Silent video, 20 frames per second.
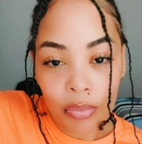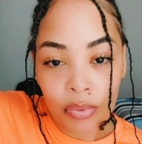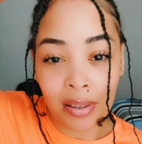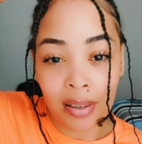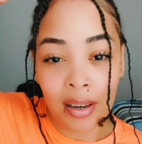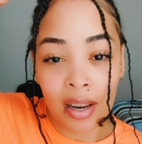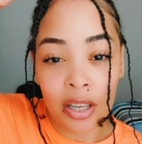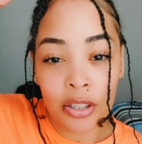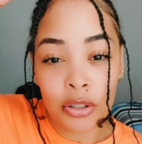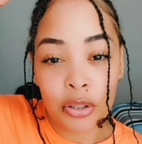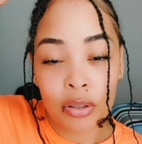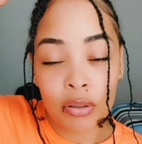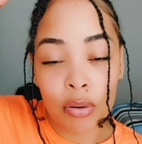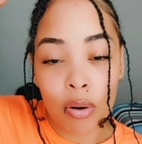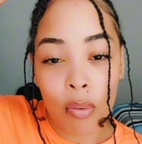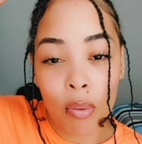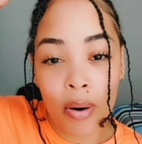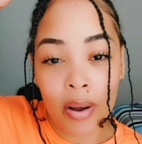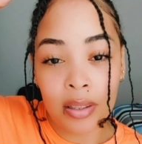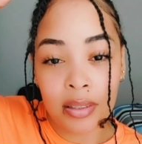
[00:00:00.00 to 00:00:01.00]
the
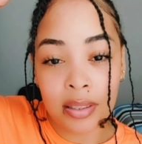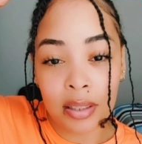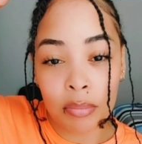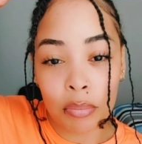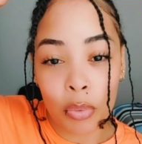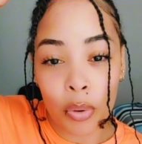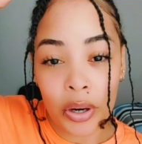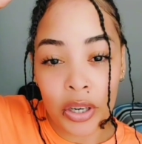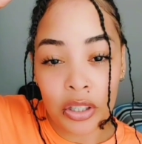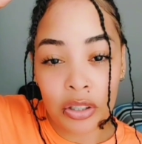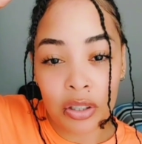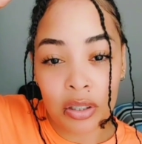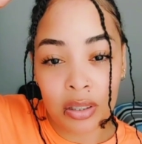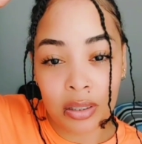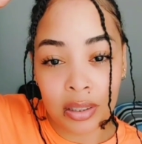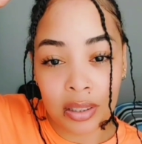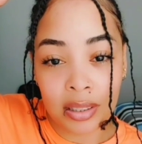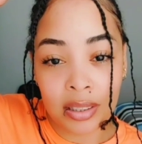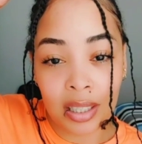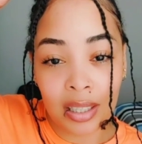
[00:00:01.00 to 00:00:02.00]
natural oils and
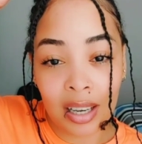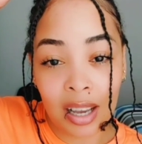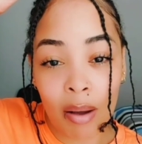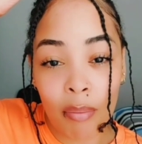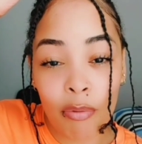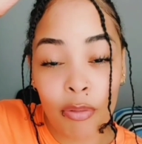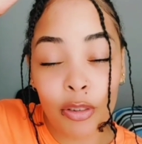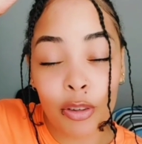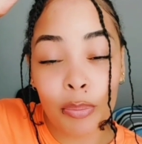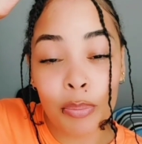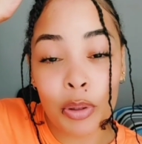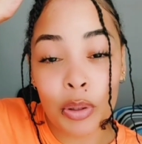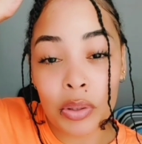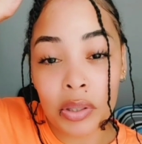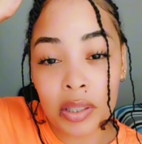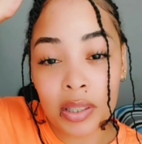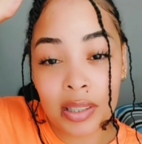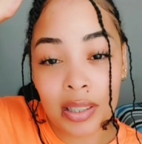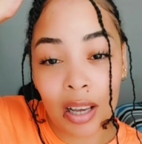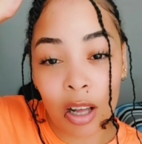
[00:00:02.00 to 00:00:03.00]
moistures that come from your
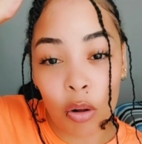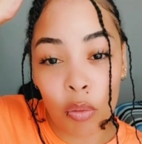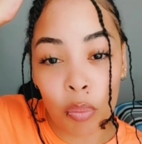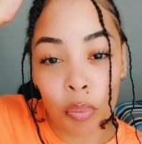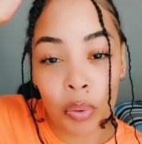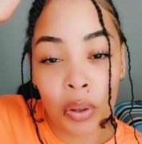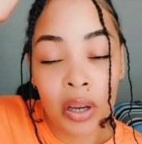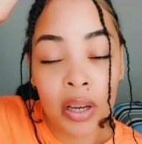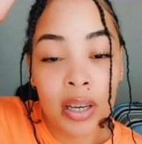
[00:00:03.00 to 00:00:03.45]
scalp,